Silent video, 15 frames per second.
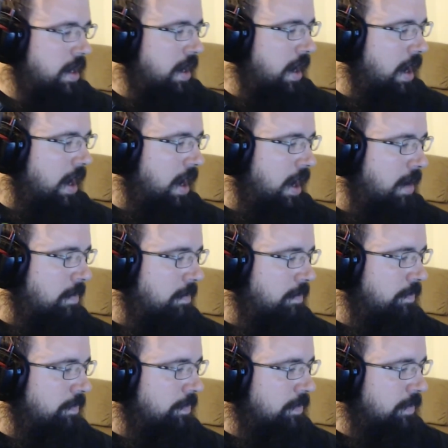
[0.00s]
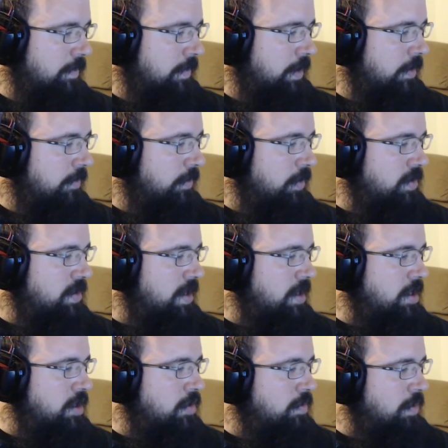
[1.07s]
First thing
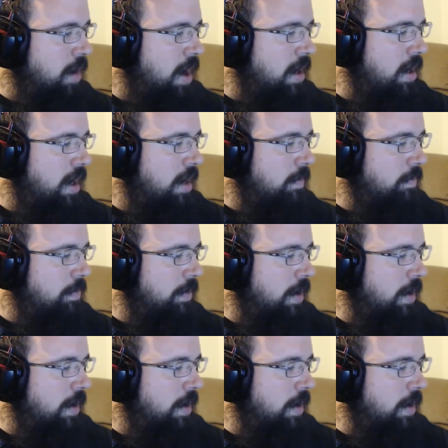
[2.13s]
you brought up,